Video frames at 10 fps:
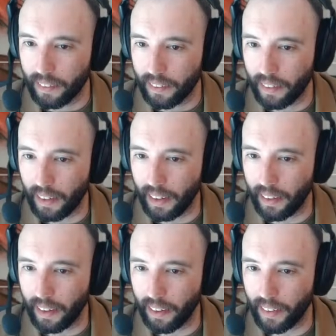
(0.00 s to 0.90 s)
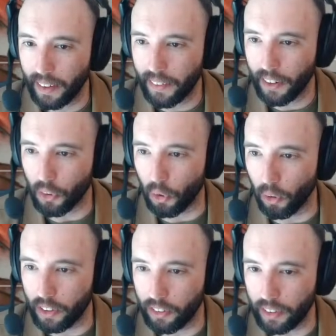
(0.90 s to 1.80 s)
Alright, there's
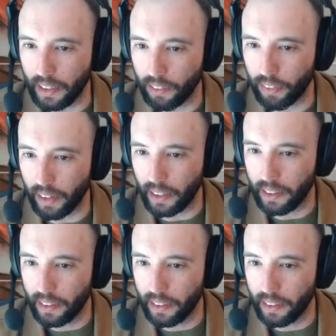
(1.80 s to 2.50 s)
orangey, and if I